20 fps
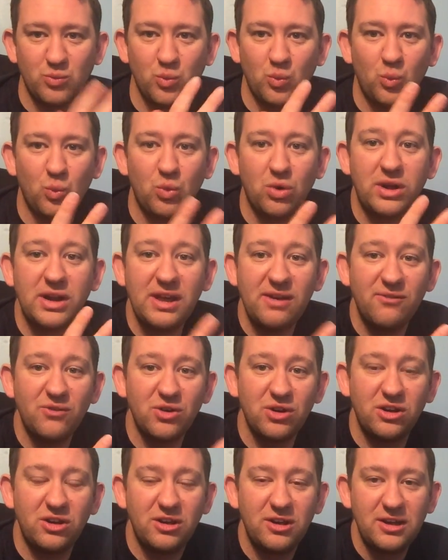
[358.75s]

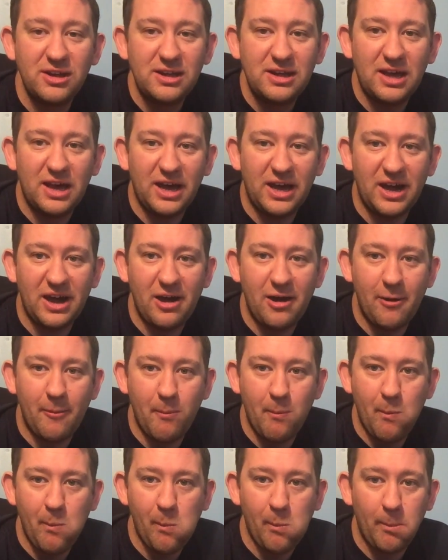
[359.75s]
whatever I
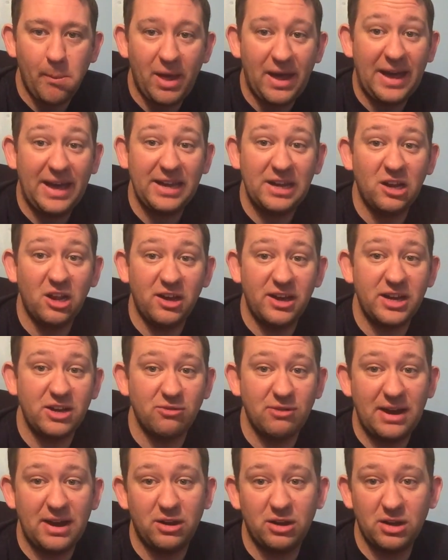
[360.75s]
had lying
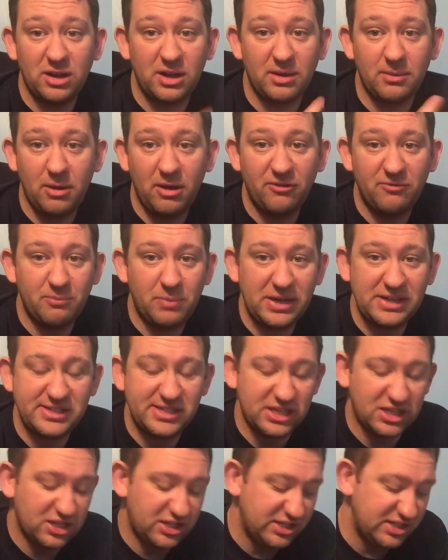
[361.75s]
around, I've
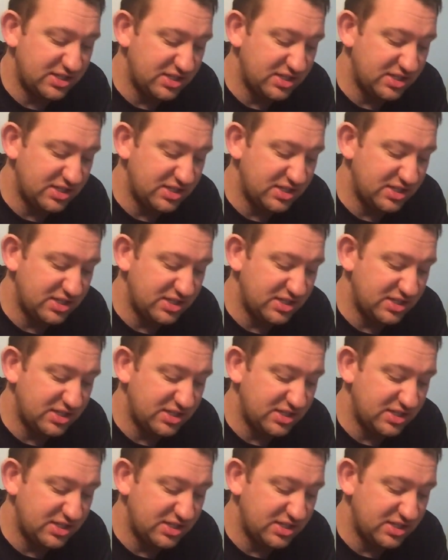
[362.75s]
basically